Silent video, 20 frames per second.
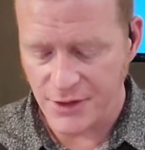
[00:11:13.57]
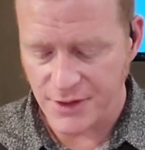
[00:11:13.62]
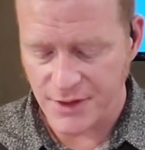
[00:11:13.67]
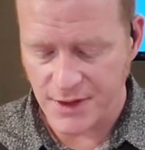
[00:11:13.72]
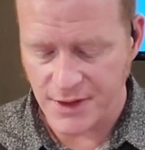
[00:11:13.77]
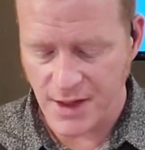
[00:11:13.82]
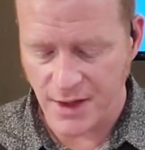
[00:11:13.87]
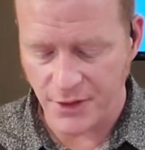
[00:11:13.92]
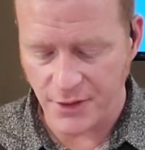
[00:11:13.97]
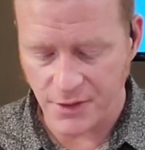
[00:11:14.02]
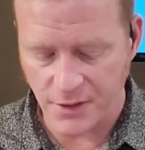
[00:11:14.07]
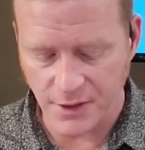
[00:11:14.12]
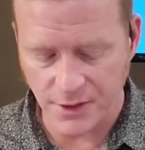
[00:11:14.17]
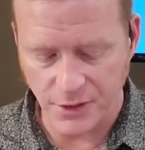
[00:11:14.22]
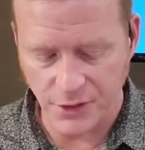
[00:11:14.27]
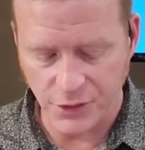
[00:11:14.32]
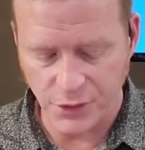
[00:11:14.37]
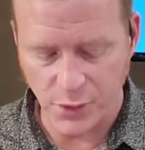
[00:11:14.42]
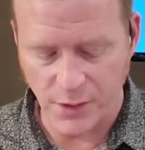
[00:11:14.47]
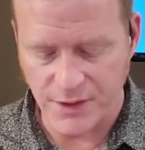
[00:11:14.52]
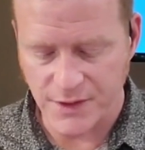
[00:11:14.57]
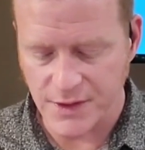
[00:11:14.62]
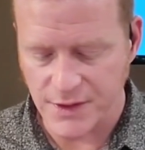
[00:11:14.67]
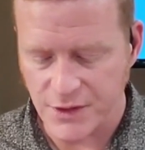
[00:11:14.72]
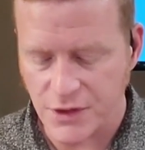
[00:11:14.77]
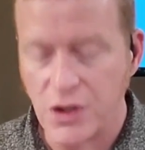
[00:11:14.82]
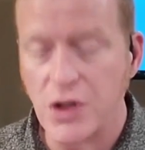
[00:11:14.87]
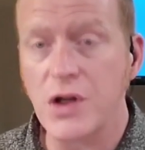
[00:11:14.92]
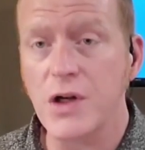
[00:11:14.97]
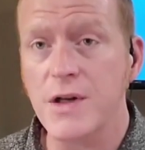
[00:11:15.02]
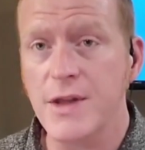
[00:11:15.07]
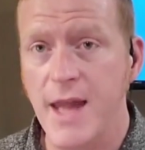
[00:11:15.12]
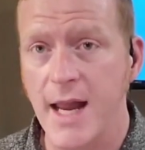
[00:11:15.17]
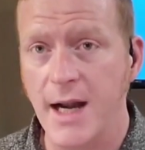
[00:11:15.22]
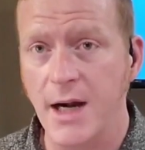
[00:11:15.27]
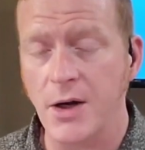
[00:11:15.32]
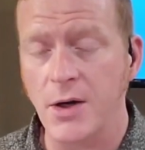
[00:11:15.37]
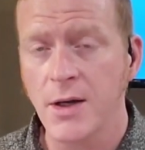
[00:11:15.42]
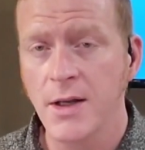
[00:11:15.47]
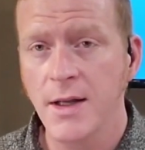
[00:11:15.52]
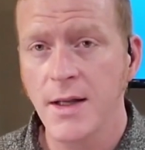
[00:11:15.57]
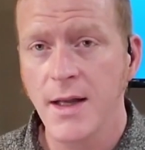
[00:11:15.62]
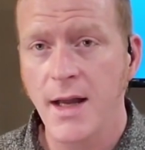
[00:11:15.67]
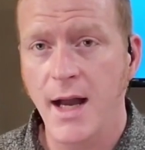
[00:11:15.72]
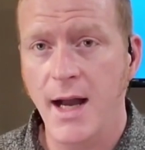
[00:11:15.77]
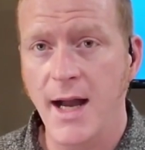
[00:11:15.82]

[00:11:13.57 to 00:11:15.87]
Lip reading: Just another little twist and turn there.